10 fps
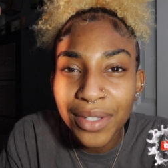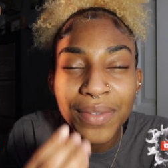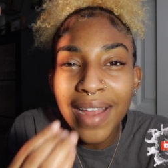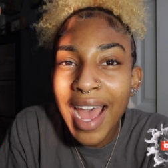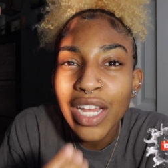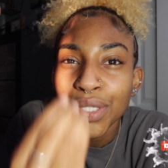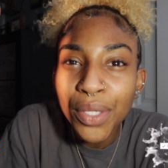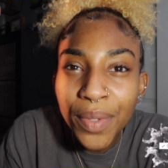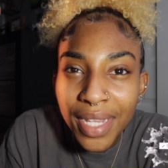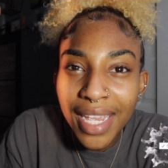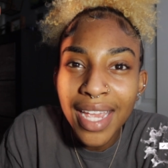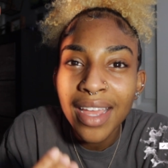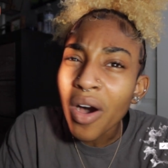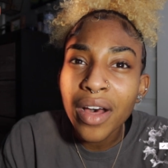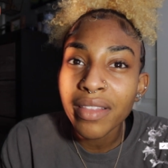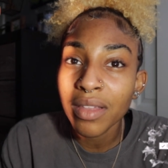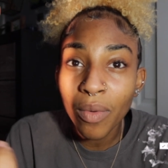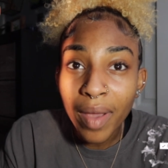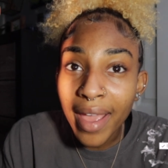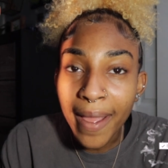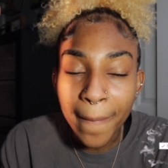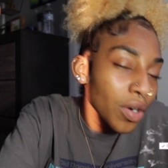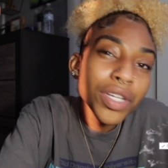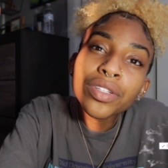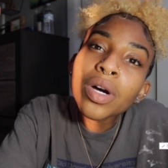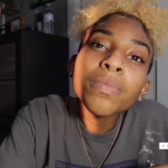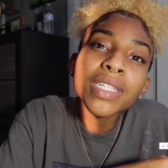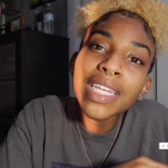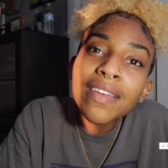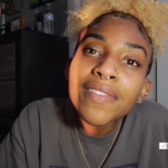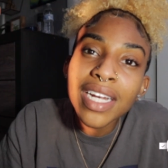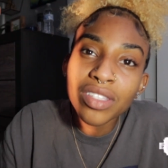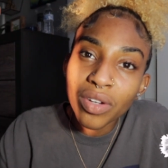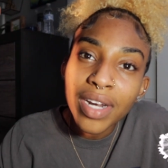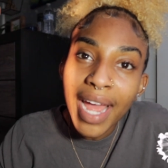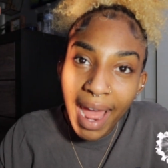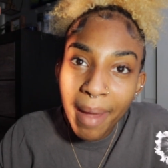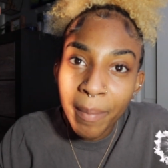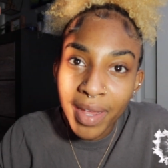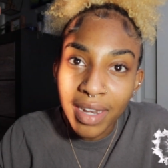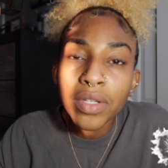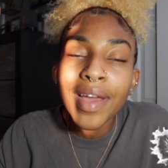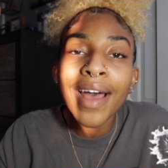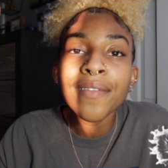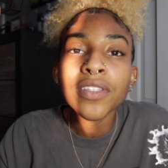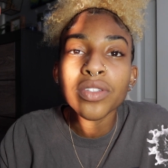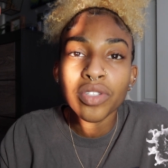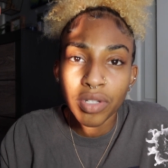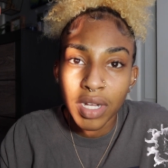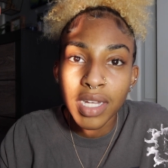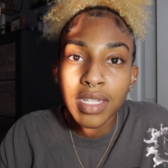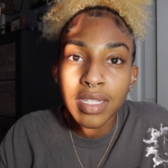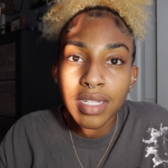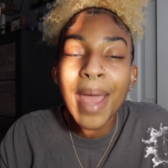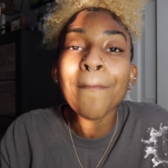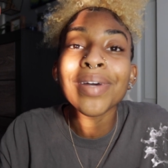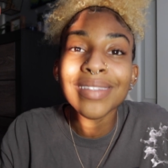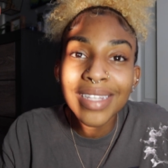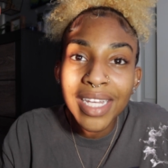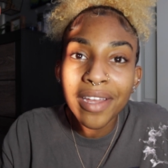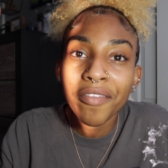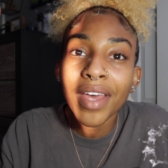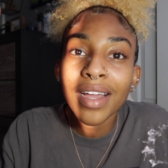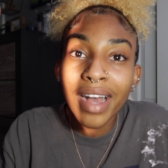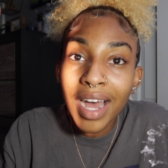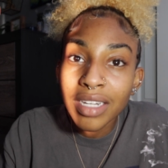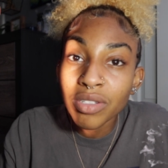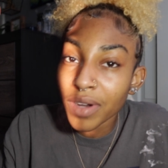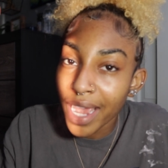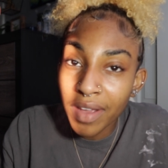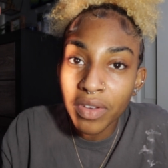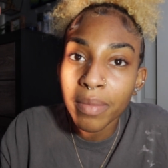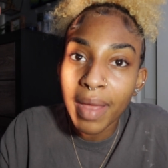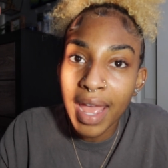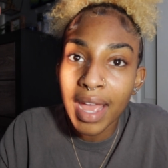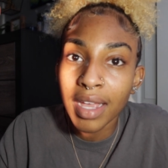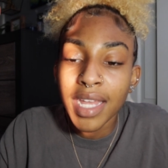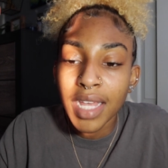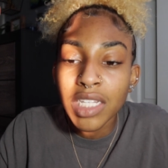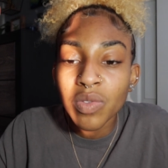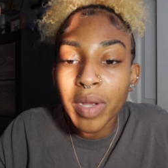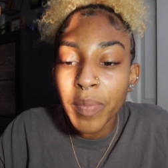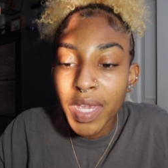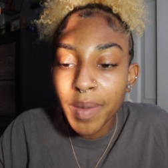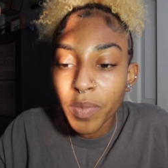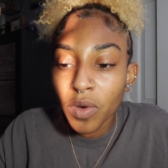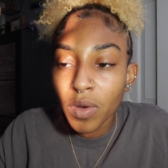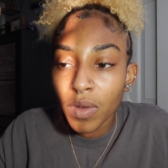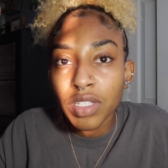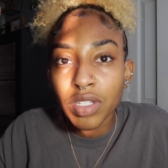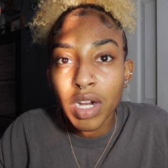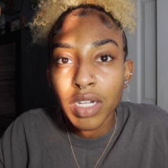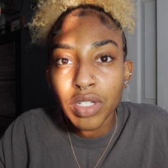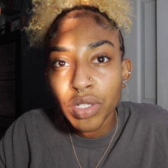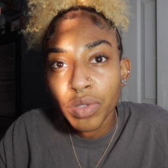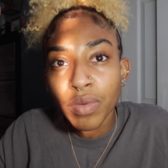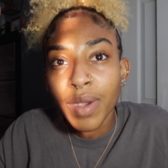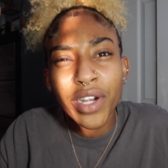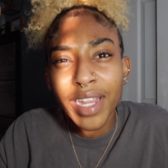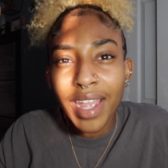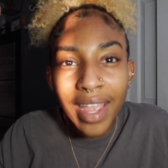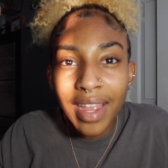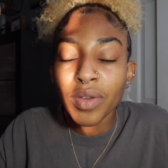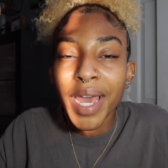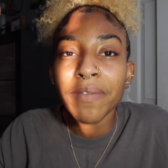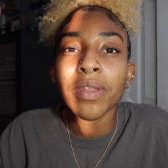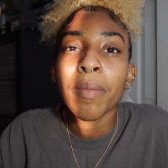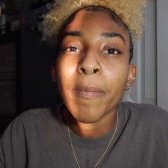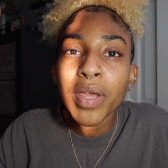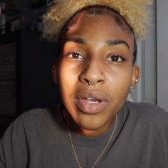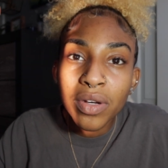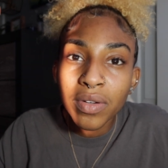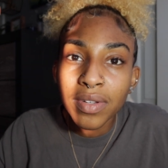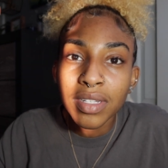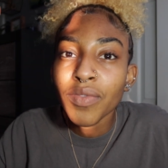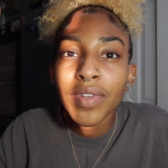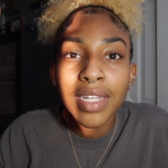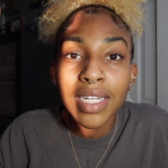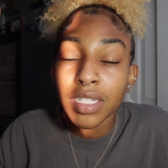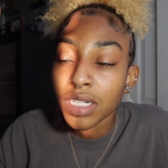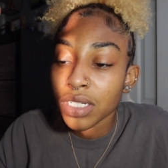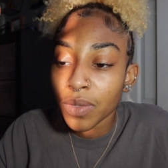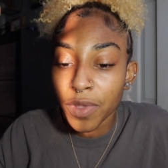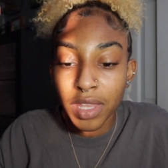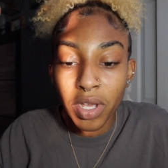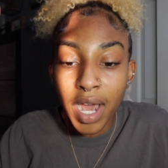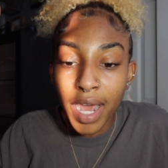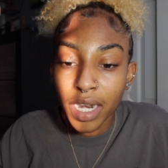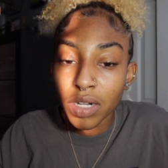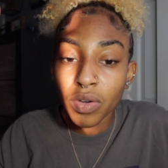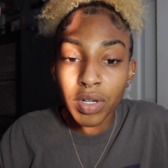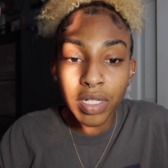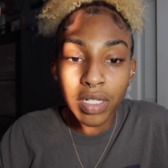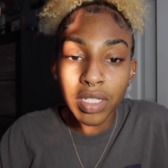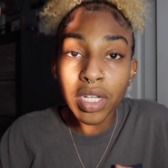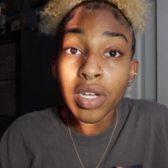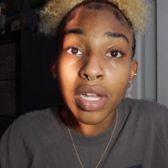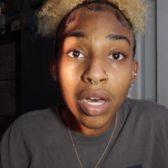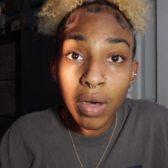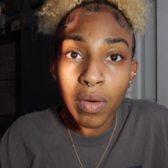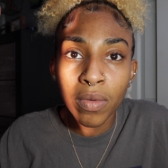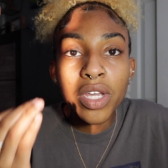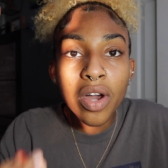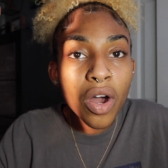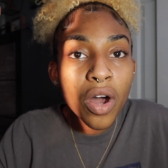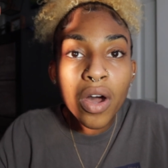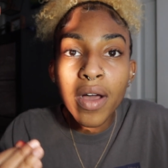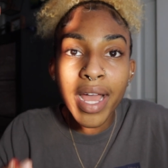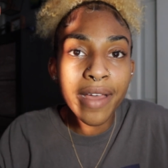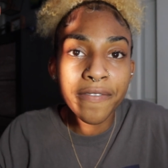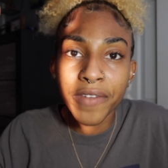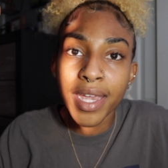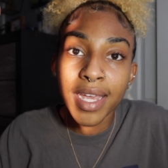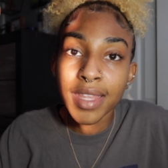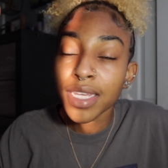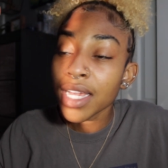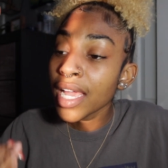You're not doing it all the way, or you don't believe that it's gonna happen. You have to trust and believe that God is gonna have your back, and that's where people start to forget. You have to build a relationship with God in order to know. We all have faith,